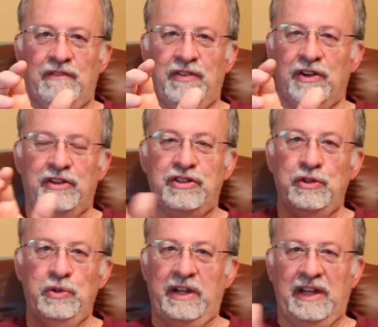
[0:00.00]
for
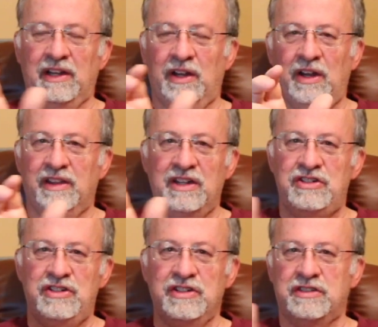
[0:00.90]
tuning
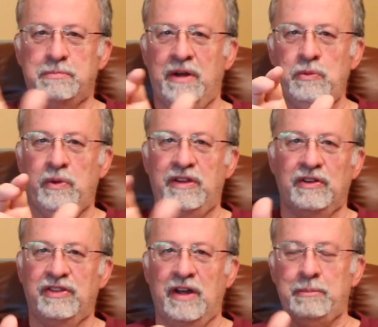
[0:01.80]
that you just spun with
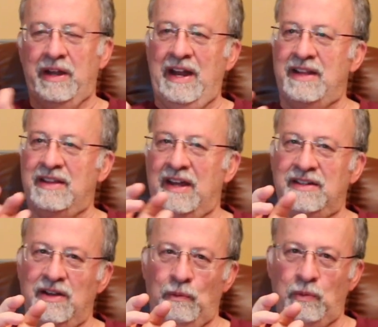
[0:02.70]
your thumb that had that
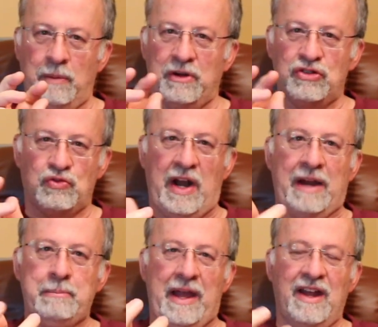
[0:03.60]
rubber
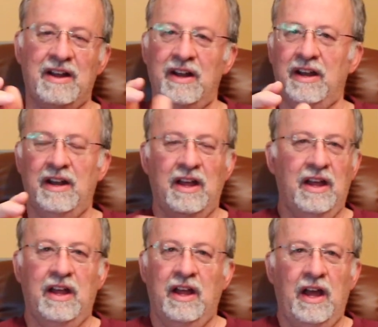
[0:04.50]
trackpad on it.
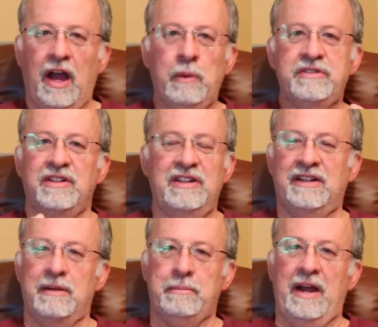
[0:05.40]
I was
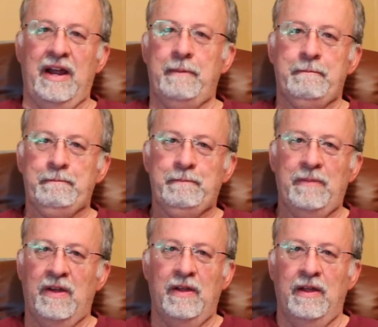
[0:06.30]
addicted by it.
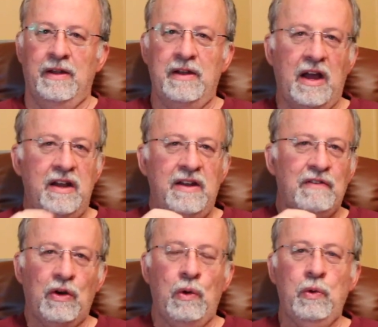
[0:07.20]
Now, I
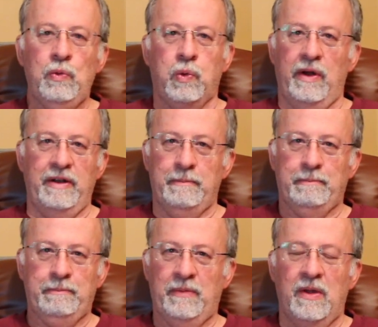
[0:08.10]
never owned one.
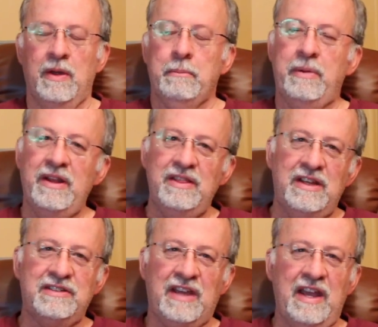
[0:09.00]
But in
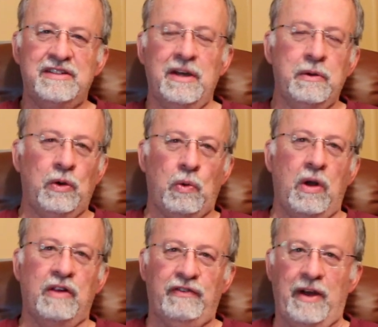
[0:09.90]
this case, I'm going to
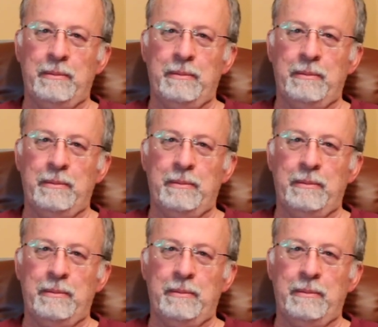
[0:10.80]
qualify